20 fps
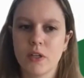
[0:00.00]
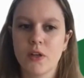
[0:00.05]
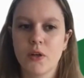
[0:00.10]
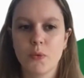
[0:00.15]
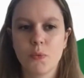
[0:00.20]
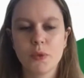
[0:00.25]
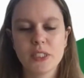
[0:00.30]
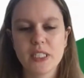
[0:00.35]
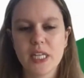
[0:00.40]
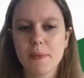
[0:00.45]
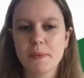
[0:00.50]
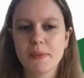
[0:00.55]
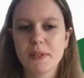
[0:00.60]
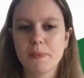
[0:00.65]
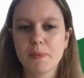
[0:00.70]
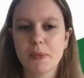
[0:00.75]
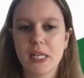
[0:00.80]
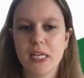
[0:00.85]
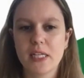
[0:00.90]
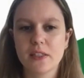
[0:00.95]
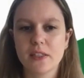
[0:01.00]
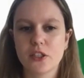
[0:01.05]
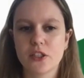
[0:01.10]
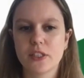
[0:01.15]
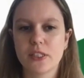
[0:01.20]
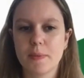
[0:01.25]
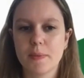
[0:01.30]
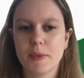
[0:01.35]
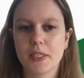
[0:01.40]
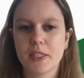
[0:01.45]
What types of plants are
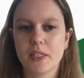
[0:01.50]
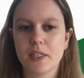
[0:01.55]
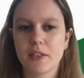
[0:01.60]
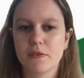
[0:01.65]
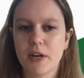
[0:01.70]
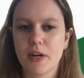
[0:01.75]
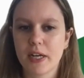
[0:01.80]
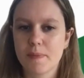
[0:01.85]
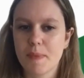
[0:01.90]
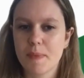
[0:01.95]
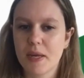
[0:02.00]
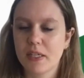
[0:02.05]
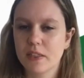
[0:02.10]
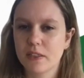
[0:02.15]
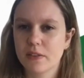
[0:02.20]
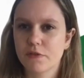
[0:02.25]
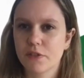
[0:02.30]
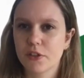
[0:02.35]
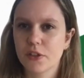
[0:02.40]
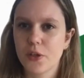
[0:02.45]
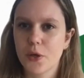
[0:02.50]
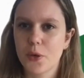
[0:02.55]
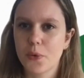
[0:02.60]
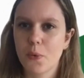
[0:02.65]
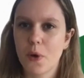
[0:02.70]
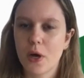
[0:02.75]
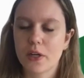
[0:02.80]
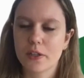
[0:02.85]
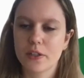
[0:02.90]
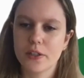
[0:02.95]
typically recommended for low water